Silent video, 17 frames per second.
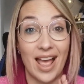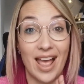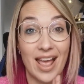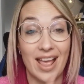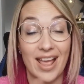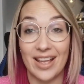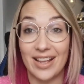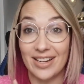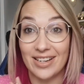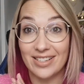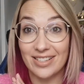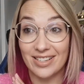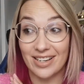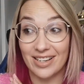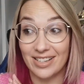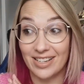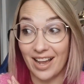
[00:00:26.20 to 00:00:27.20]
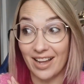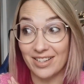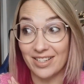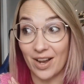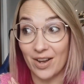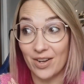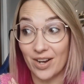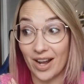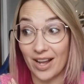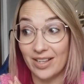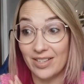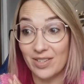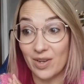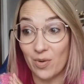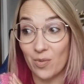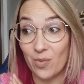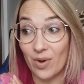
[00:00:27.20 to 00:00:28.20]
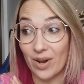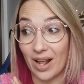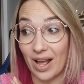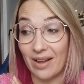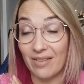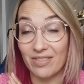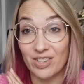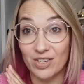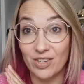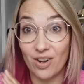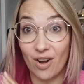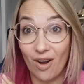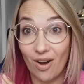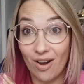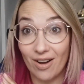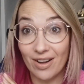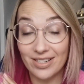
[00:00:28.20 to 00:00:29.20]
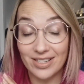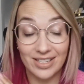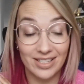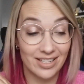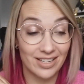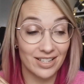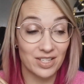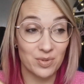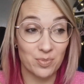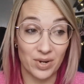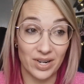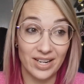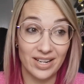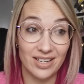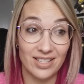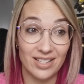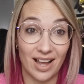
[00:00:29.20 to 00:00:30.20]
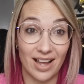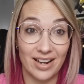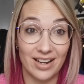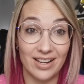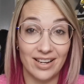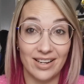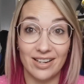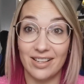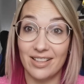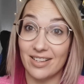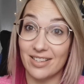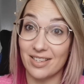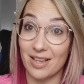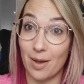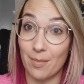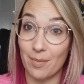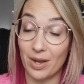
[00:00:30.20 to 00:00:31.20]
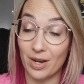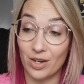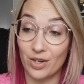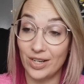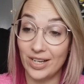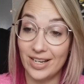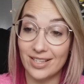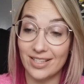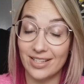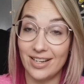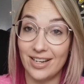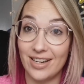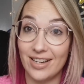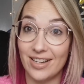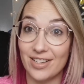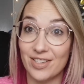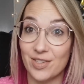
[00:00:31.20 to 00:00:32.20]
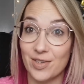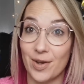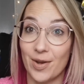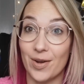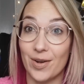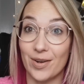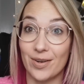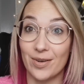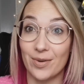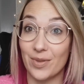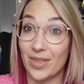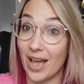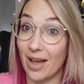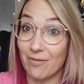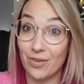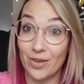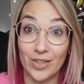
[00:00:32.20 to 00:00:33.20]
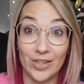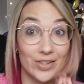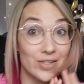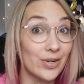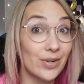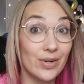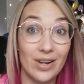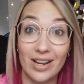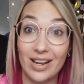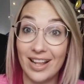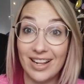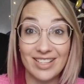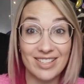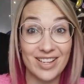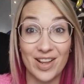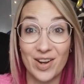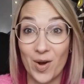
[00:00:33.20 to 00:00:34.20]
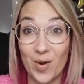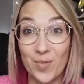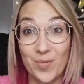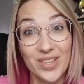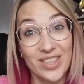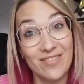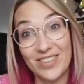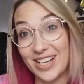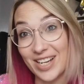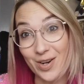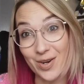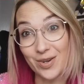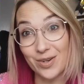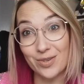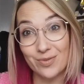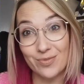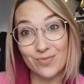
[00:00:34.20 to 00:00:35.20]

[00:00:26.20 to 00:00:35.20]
and yeah, tell you guys what I've got. It's pretty exciting. There's some goodies in here. So without further ado, let's get on with the video.